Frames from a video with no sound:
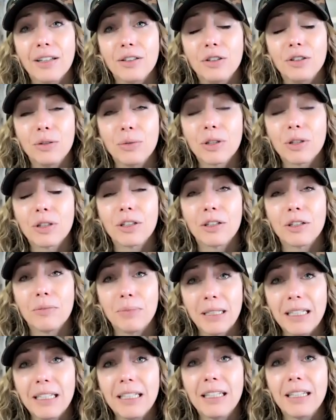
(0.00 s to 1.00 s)
you are going to
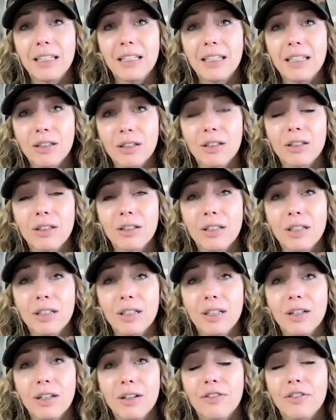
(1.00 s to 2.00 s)
be here
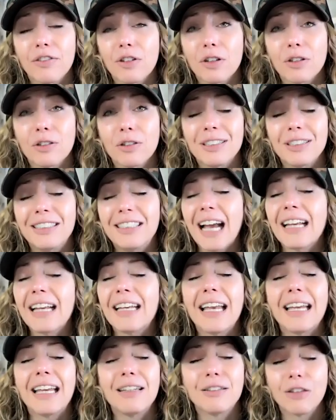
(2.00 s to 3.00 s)
for
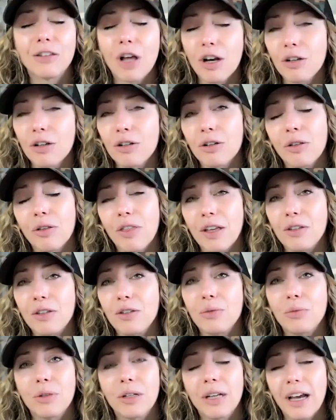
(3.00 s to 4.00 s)
decades longer than
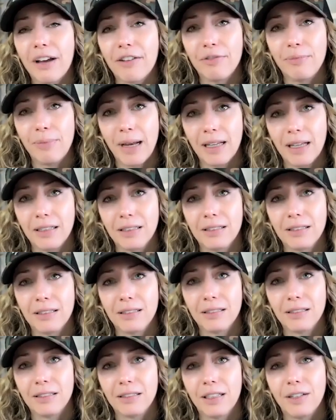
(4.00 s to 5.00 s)
you would have been
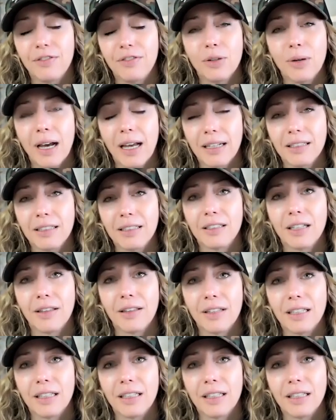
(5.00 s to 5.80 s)
if you hadn't done